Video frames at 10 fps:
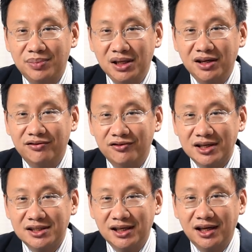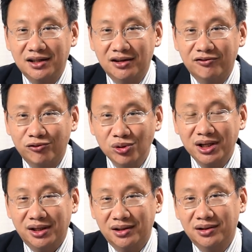be investigated
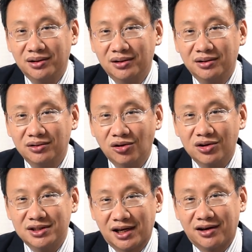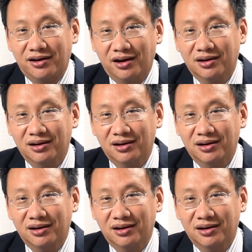fully not Zakaria.